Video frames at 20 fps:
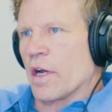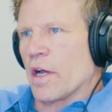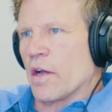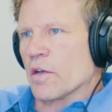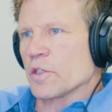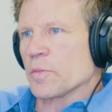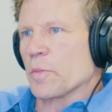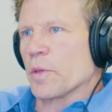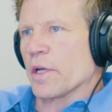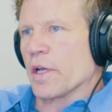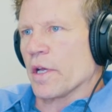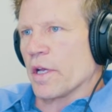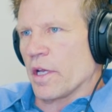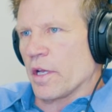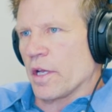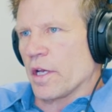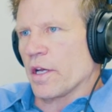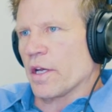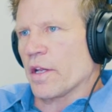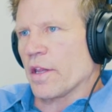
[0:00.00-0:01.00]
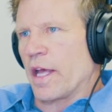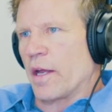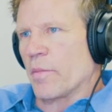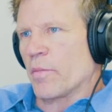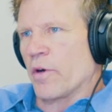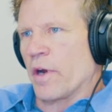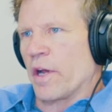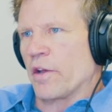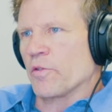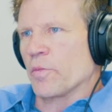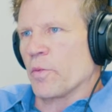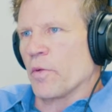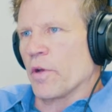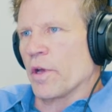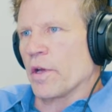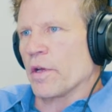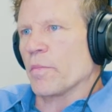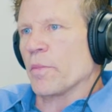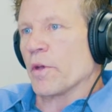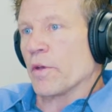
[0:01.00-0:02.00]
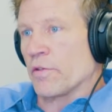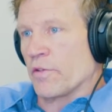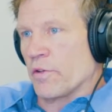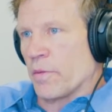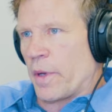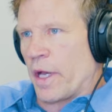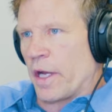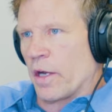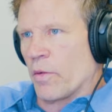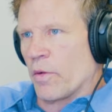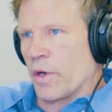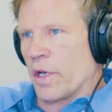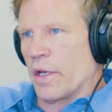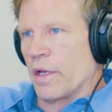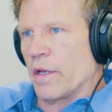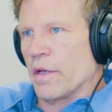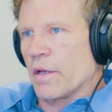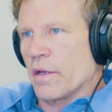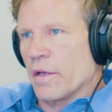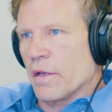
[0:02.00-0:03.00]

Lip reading: house, but can get into that price point, build some equity,